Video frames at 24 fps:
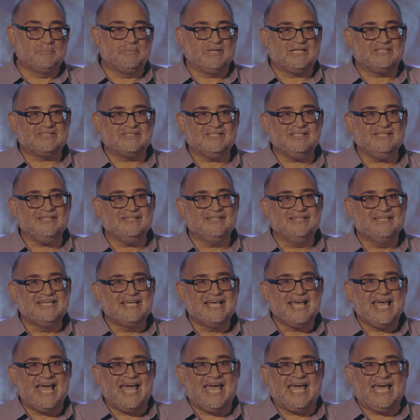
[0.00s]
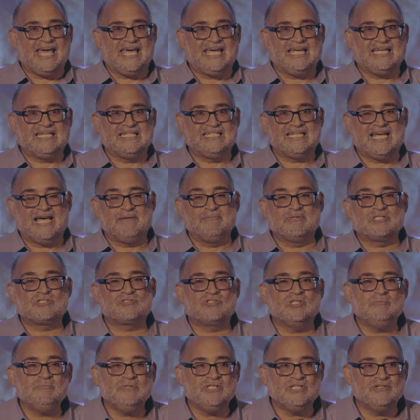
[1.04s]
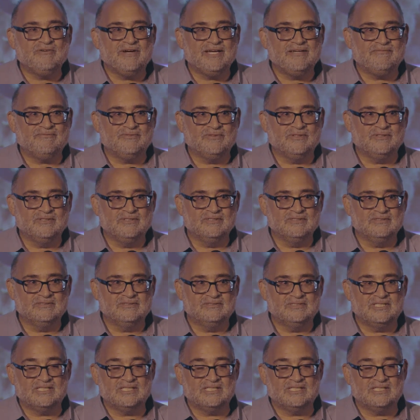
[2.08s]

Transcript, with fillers: to Pixie, and I'm extremely grateful